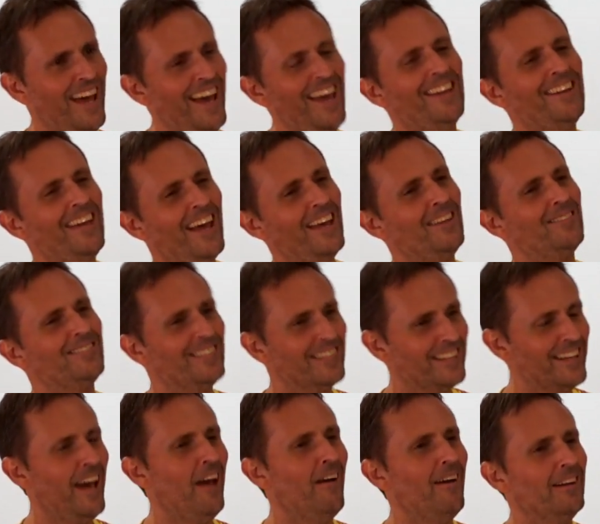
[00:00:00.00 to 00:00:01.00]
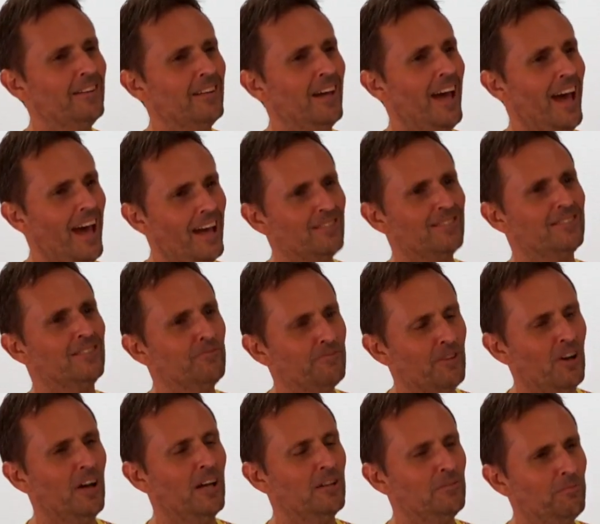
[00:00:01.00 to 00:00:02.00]
and has the character as
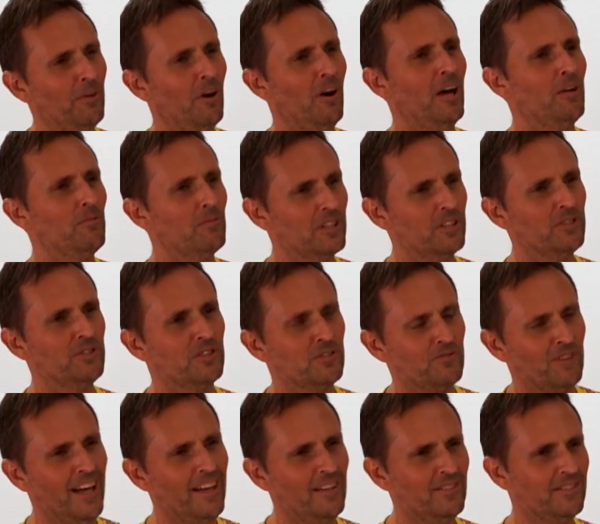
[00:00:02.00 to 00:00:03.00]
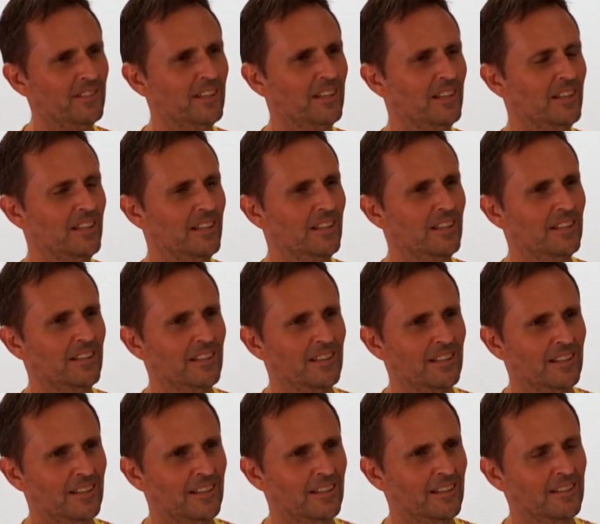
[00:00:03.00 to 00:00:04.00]
defined by religious faith,
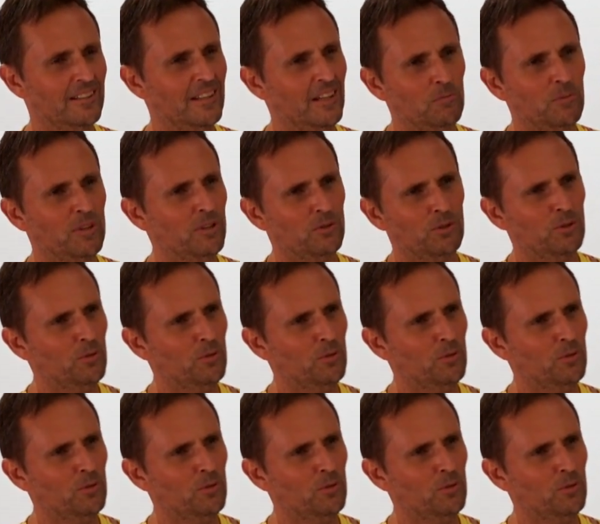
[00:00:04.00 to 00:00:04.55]
then we would